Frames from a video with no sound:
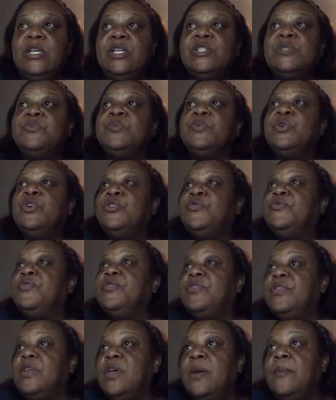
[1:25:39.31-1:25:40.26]
It's good for
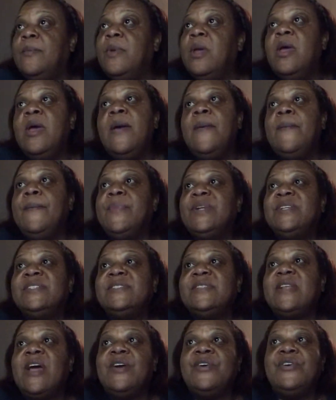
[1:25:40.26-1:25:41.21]
them, but it's
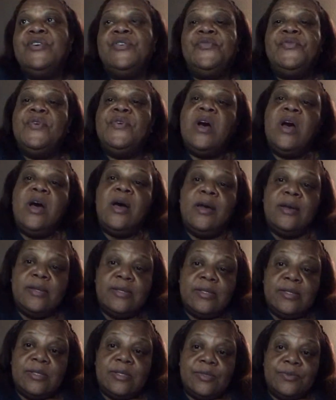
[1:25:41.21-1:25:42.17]
not good for
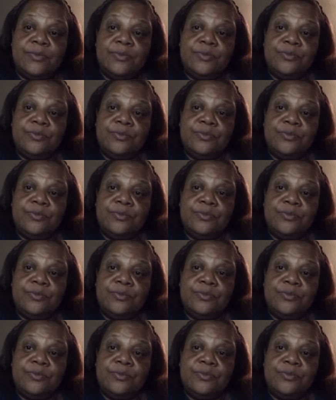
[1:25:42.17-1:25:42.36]
us.